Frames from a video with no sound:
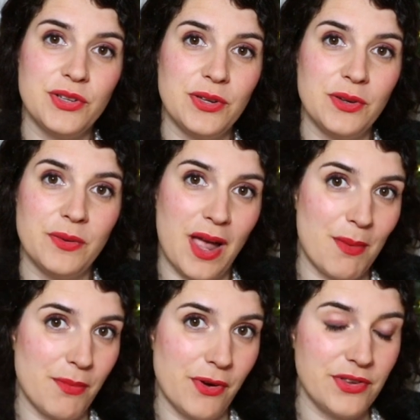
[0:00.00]
to
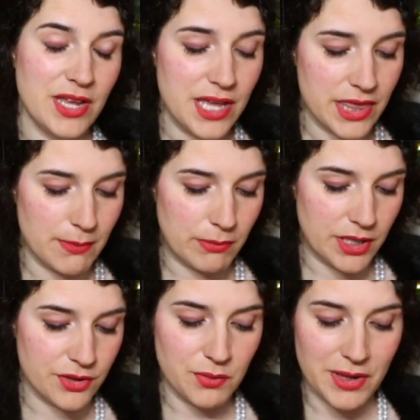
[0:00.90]
Ambrose Heath
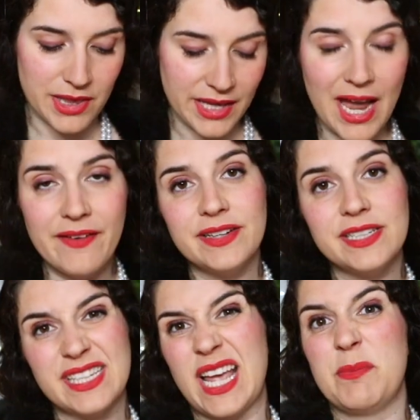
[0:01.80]
means with
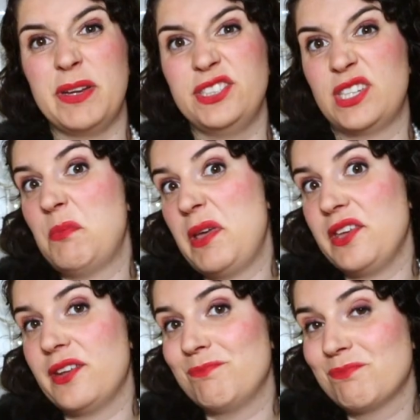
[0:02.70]
carrots, cabbage and
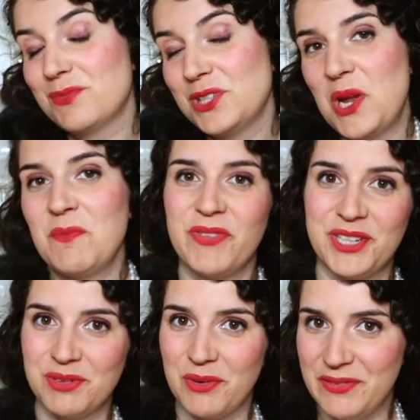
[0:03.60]
bacon. So
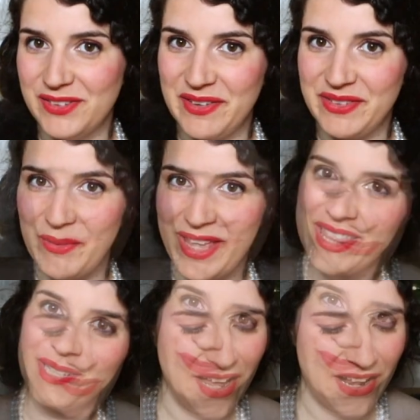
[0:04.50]
that's what we've served it with.
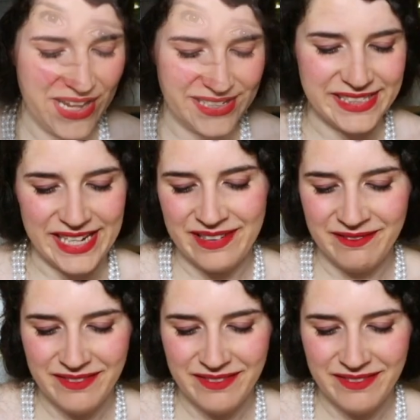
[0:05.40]
Let's see.